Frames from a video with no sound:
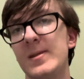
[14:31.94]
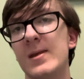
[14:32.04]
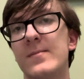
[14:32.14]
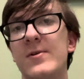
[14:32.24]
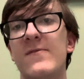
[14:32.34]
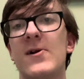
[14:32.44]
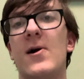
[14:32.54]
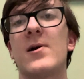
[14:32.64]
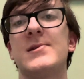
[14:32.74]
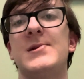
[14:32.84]
moving
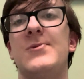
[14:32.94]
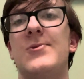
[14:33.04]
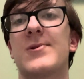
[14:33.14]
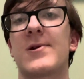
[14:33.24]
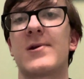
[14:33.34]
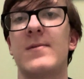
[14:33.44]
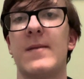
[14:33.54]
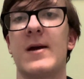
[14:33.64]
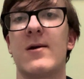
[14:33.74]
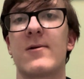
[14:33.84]
on to 3rd in my
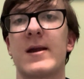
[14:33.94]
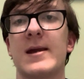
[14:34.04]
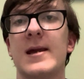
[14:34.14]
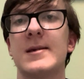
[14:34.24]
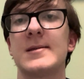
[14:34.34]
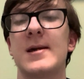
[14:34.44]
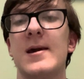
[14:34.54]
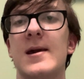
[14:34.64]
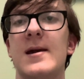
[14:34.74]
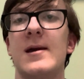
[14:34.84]
power rankings,
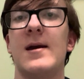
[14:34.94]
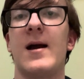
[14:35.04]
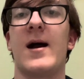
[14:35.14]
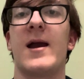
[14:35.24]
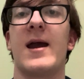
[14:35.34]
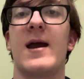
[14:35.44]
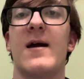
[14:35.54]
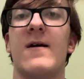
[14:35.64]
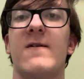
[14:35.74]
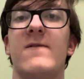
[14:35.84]
I
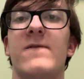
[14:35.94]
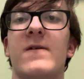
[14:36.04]
had